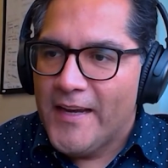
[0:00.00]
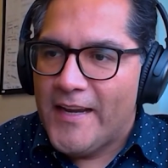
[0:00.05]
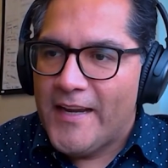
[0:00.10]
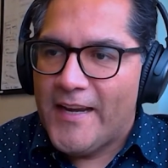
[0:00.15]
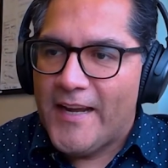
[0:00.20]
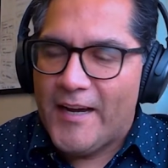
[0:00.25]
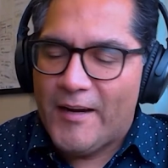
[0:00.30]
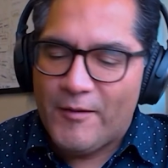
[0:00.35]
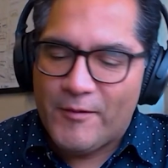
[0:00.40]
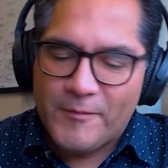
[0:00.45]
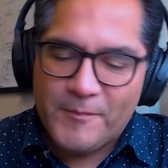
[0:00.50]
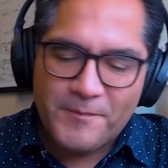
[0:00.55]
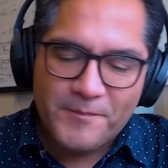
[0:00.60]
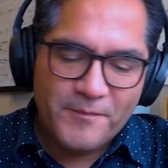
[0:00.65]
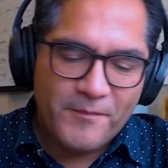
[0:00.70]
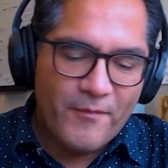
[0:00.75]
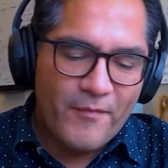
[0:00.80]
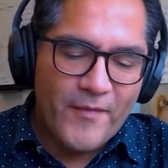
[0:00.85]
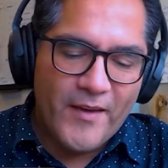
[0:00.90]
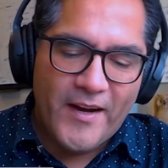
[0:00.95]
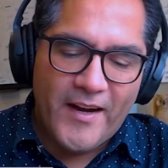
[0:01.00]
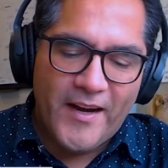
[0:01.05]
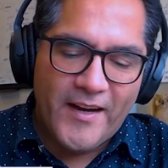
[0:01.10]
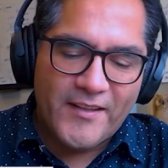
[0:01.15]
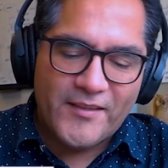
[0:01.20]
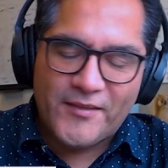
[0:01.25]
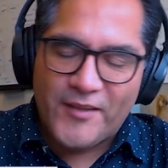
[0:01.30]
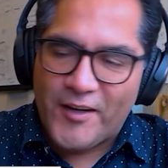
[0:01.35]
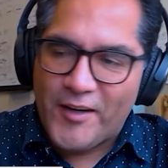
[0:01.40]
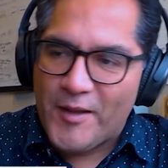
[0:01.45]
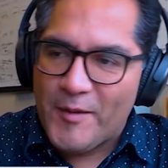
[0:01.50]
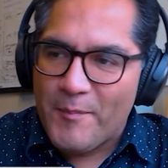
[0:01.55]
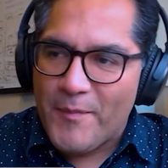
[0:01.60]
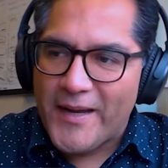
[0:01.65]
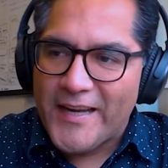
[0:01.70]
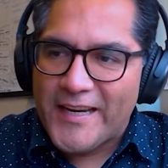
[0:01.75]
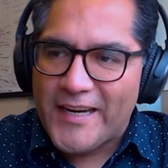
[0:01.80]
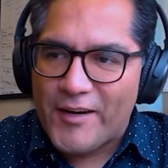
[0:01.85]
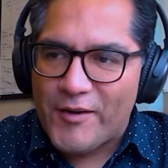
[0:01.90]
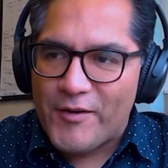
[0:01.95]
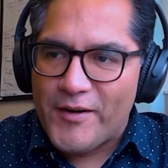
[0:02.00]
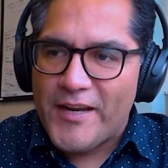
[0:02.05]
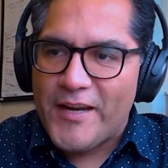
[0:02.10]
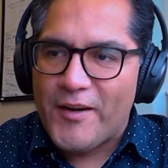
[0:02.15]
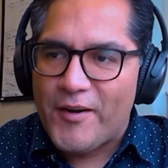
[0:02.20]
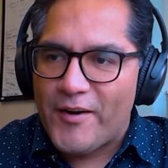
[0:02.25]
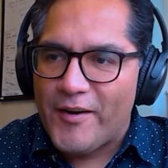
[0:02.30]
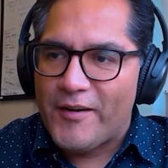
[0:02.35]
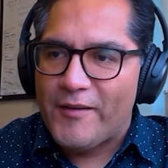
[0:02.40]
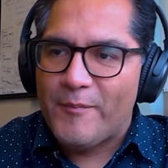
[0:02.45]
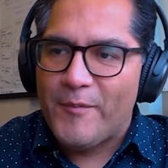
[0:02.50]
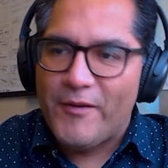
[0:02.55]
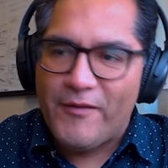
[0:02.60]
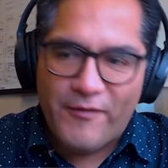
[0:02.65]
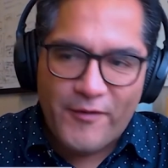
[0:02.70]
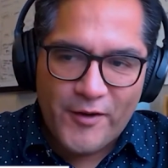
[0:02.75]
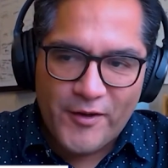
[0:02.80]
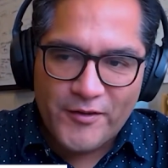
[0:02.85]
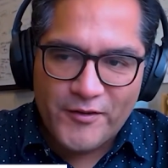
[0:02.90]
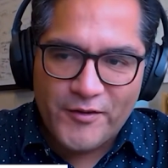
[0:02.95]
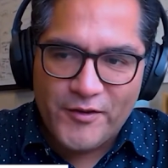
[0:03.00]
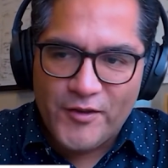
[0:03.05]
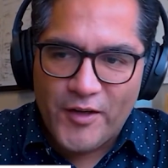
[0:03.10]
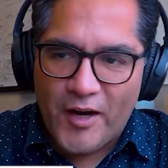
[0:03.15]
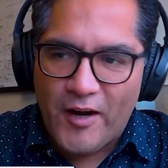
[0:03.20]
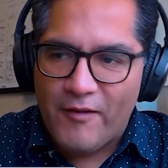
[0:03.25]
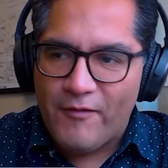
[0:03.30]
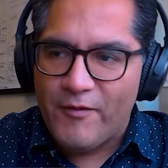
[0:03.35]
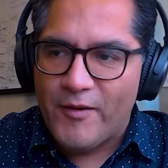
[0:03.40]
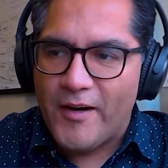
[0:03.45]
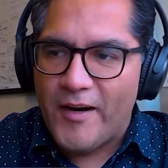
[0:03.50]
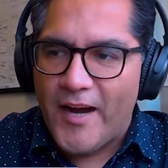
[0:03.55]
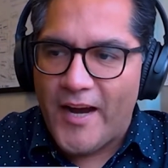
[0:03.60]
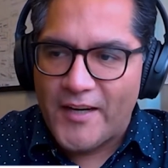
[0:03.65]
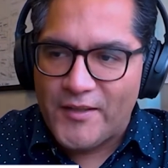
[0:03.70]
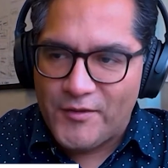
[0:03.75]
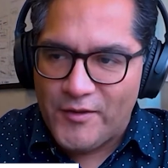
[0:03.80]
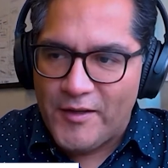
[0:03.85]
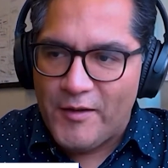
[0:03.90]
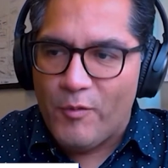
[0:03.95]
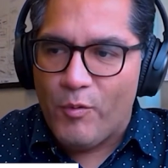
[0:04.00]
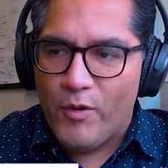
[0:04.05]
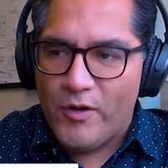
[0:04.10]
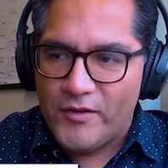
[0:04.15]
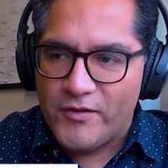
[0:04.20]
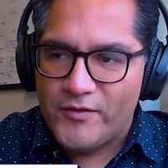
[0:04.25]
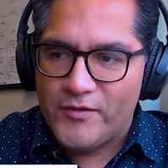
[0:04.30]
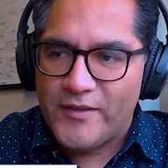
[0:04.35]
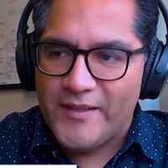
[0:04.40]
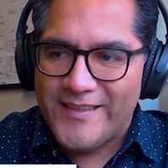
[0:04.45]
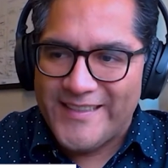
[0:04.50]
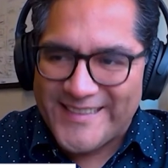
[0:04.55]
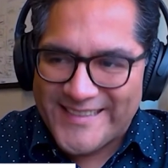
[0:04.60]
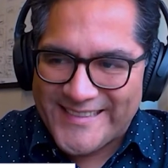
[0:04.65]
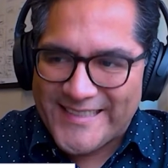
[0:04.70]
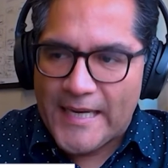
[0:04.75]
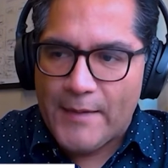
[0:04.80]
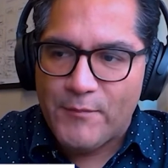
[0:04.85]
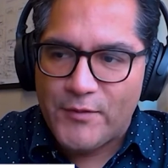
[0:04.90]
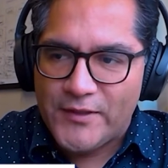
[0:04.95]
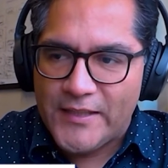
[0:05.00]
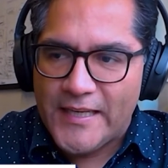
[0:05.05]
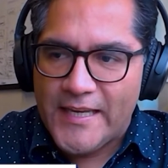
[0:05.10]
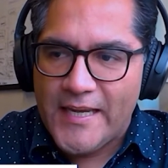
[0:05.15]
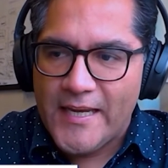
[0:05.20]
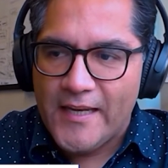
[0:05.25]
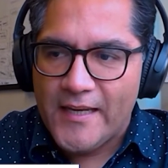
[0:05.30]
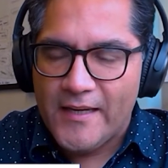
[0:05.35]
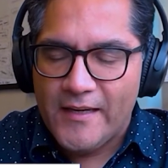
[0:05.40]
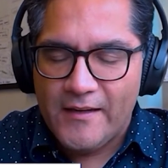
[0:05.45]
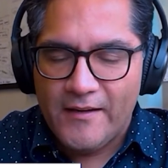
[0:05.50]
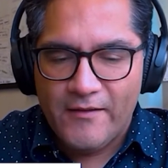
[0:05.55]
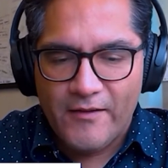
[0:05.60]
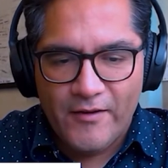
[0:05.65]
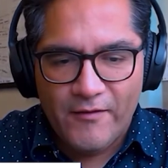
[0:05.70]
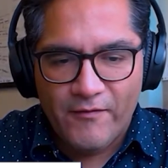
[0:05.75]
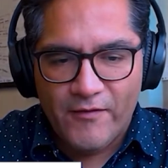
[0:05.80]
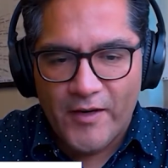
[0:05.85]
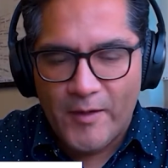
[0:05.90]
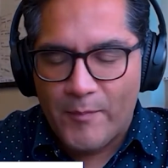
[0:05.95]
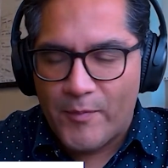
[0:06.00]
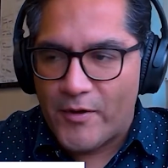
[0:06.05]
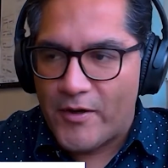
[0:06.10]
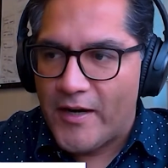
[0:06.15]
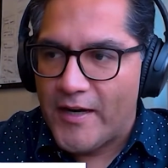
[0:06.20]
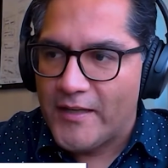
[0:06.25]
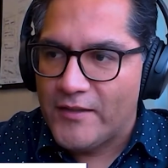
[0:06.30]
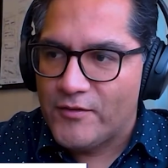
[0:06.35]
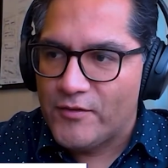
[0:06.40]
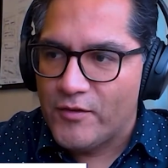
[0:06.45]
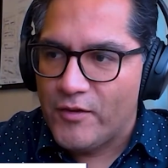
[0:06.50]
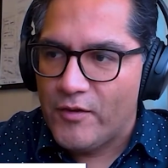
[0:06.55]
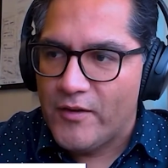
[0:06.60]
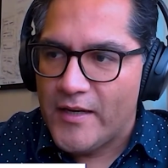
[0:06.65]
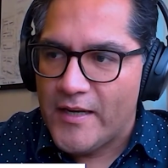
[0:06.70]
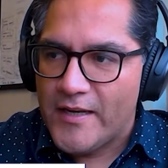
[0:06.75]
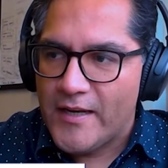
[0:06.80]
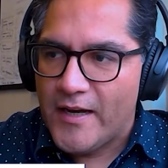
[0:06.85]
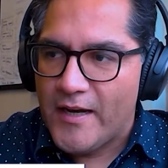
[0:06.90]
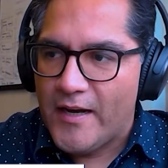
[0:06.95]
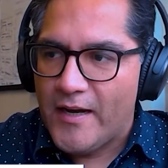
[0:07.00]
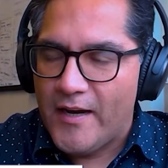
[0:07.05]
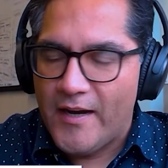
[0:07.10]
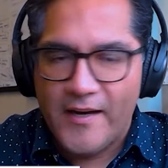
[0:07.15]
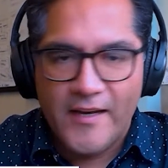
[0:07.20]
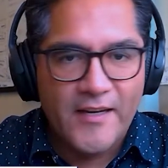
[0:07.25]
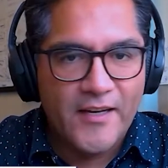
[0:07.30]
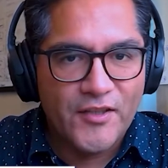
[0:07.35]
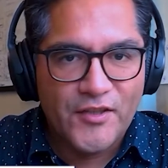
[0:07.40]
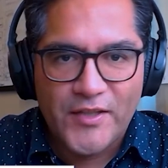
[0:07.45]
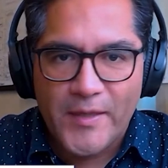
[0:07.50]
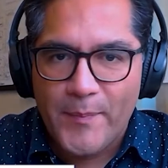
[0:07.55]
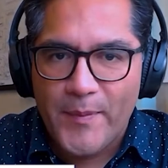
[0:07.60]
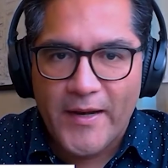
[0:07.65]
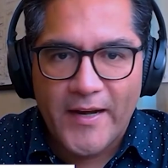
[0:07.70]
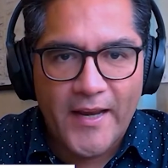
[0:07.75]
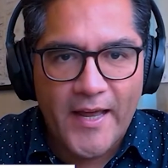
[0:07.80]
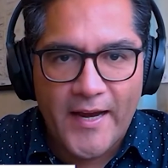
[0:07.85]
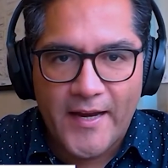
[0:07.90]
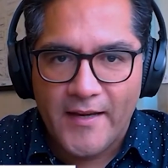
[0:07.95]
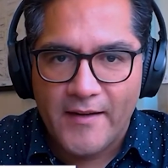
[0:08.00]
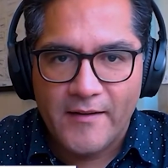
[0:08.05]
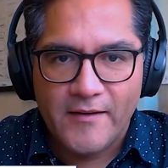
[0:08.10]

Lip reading: Now, I started my career. My first job actually was in the same city in Valparaiso in a shipping line,